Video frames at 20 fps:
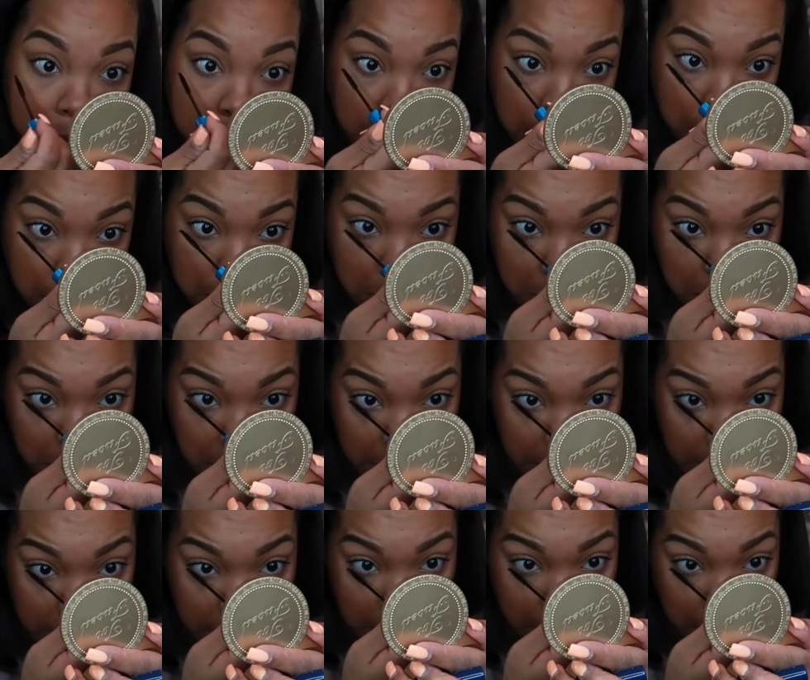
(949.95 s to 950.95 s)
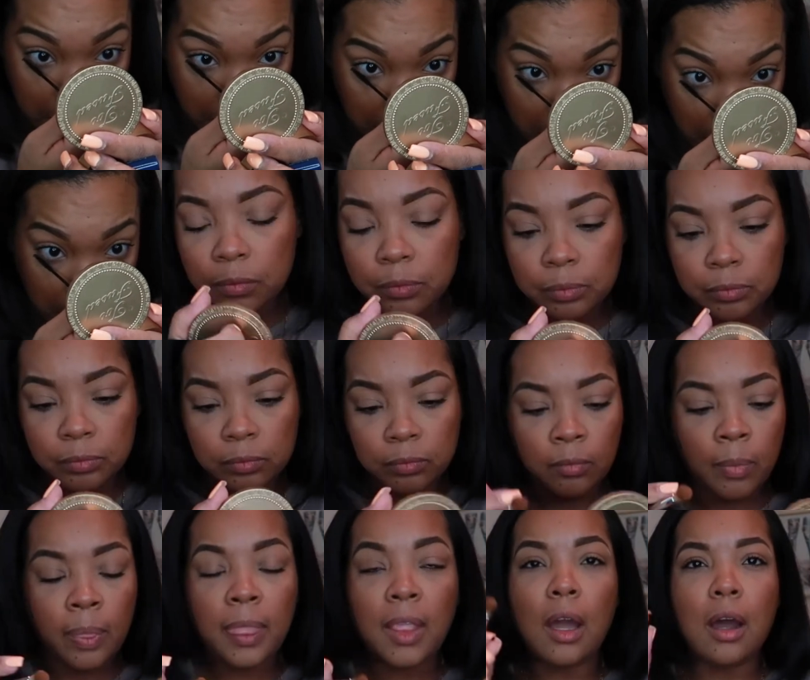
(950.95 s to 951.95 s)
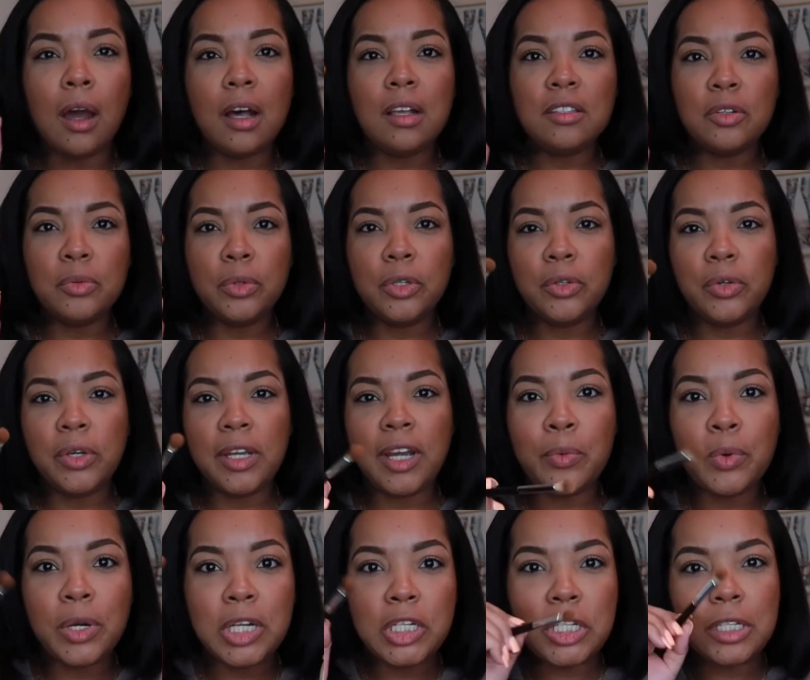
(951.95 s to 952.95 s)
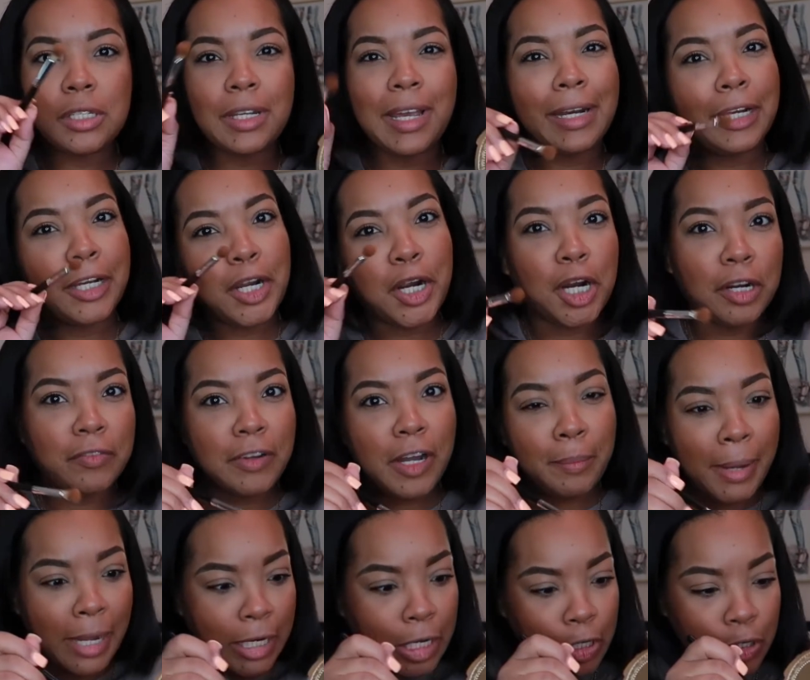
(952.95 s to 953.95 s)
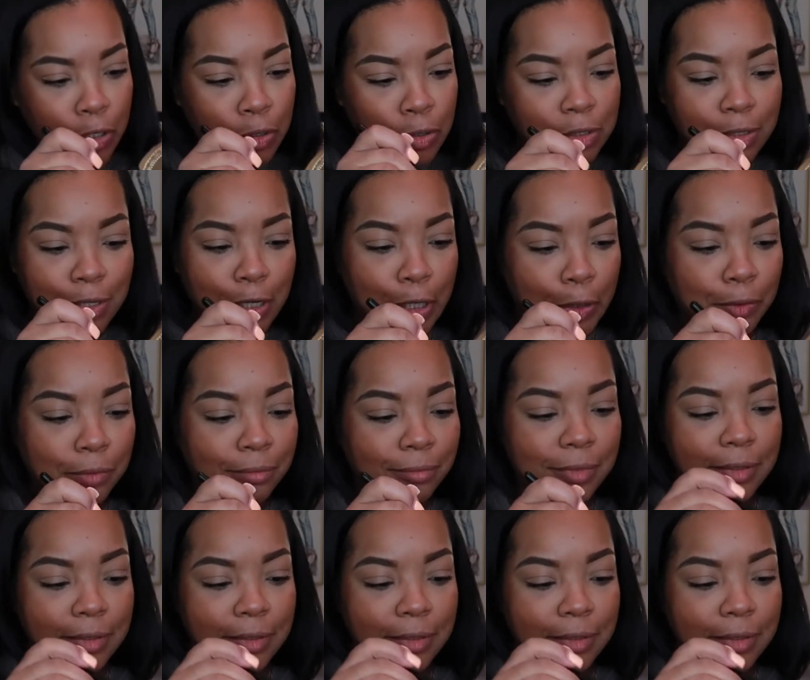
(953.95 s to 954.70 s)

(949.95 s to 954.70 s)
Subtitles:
lashes. Also, real quick, I want to just kind of carve out my nose, you know.